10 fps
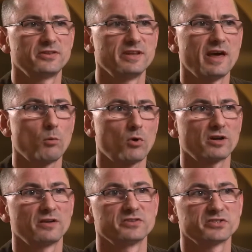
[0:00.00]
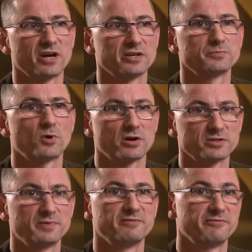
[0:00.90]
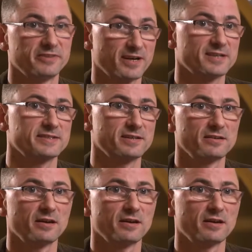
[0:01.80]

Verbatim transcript: The networking in the science park has been fantastic.